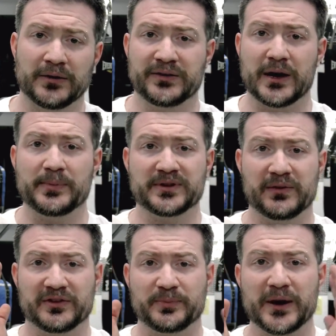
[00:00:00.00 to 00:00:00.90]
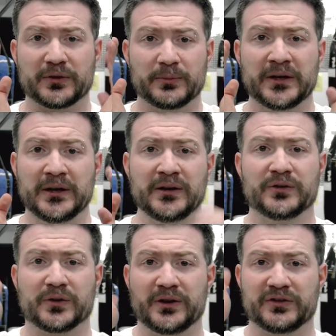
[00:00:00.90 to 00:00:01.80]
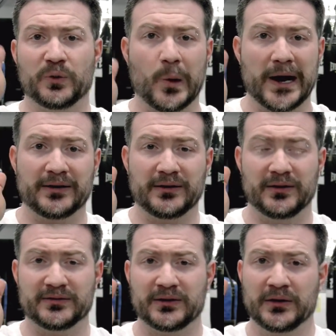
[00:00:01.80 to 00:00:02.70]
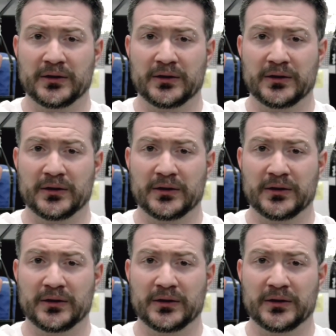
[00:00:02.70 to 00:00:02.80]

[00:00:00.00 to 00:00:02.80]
it's the opposite of the spectrum. So condition white is